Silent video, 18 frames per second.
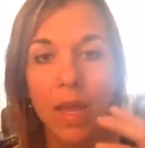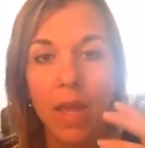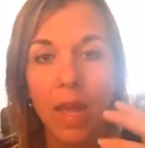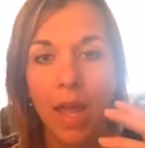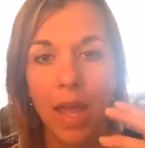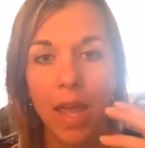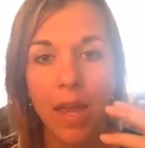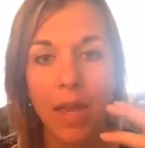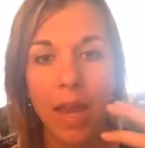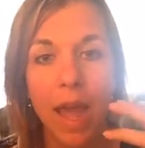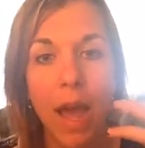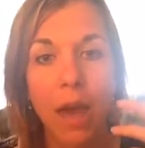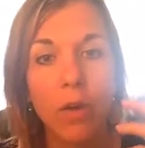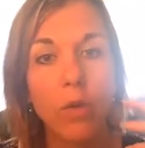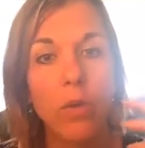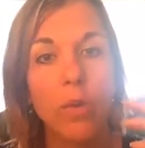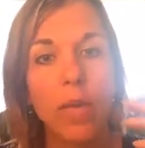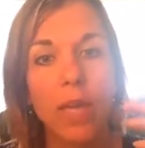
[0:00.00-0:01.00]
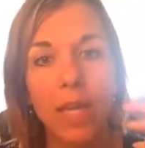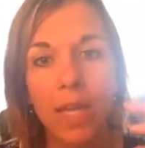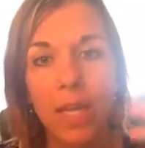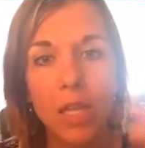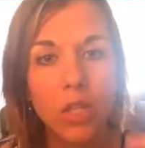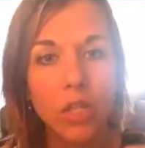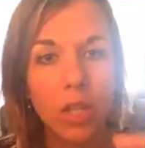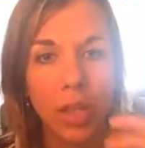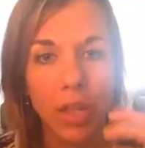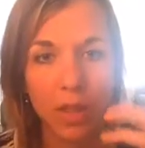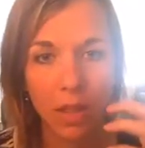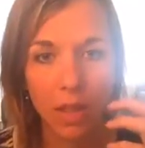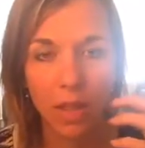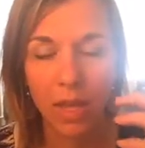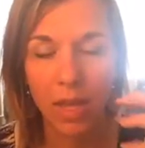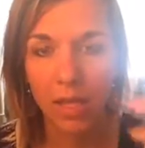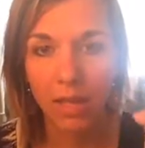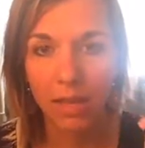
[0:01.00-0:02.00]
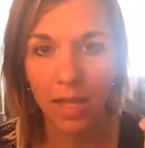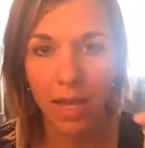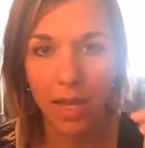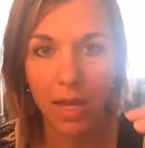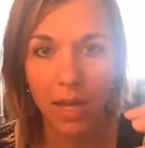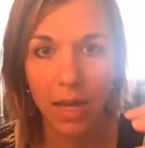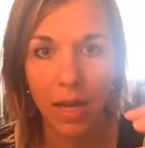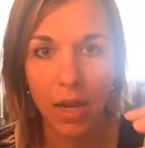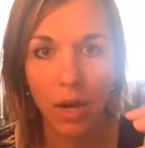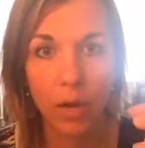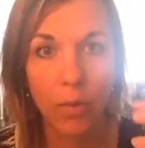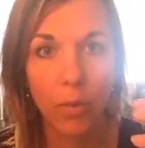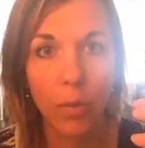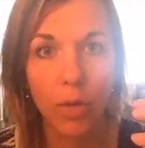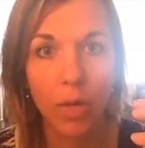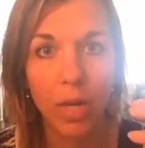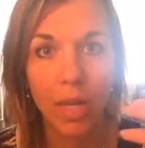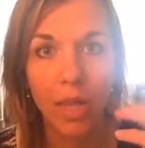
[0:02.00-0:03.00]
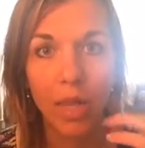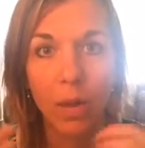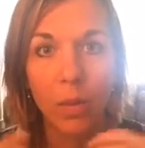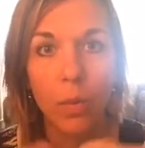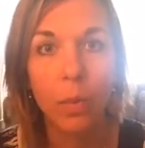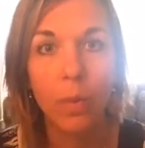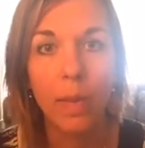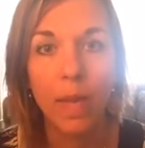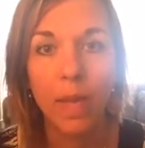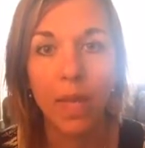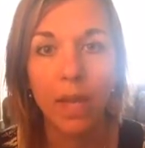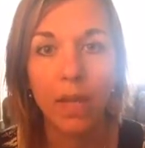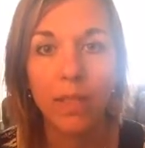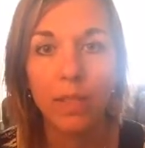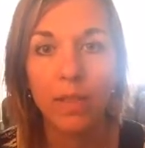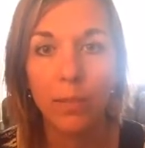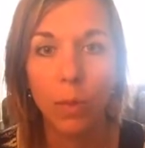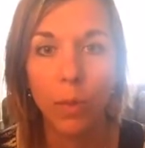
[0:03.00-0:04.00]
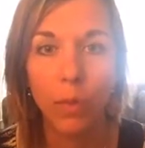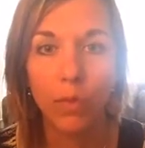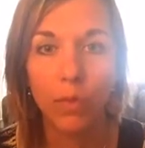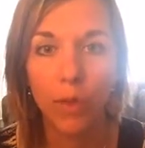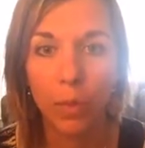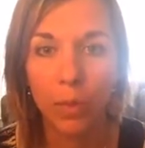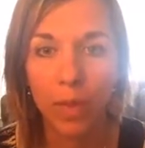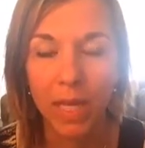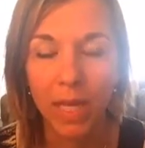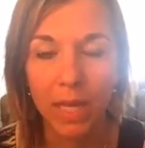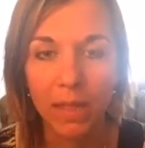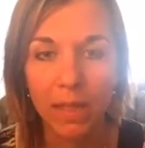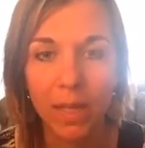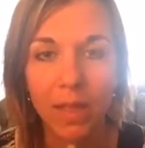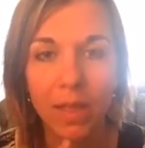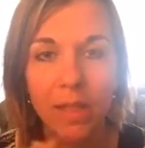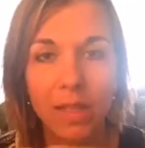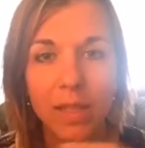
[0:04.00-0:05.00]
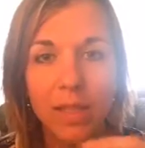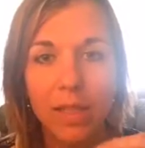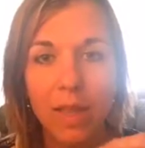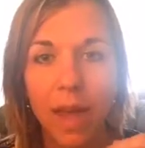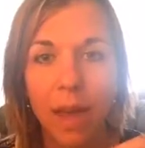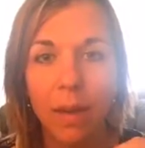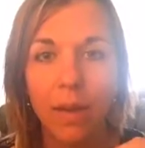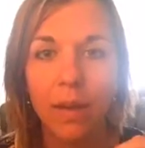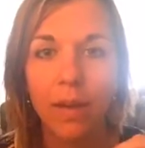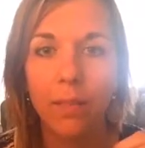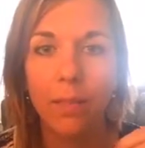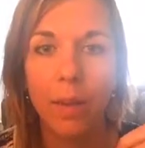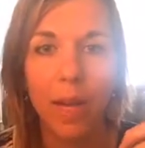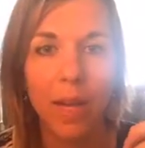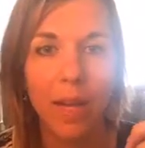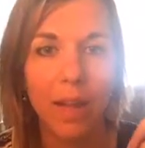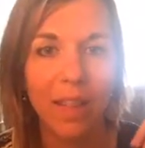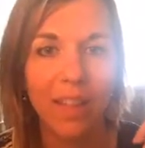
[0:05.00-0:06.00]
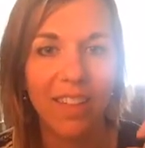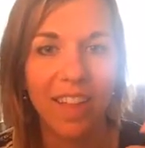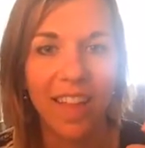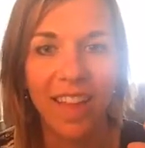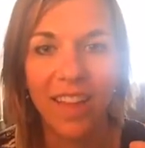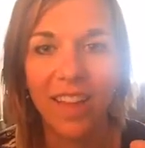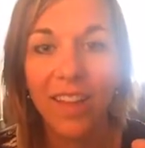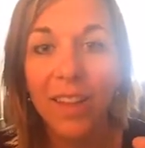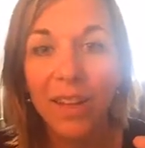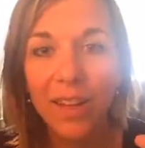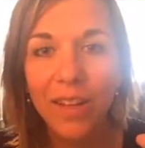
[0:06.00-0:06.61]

and how do we each get the things in our morning that will make us both feel peace. And this has not been a like